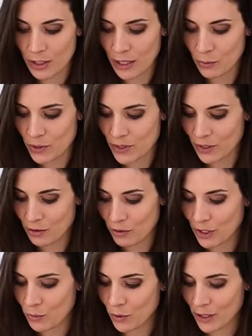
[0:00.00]
that was the
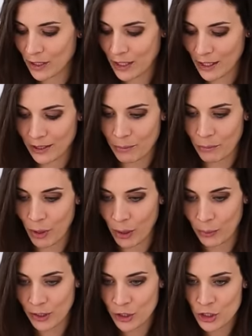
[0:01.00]
green one, and like the
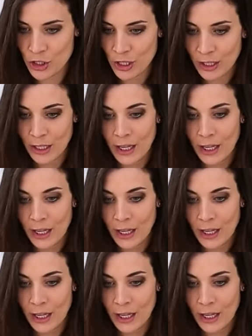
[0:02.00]
brownish.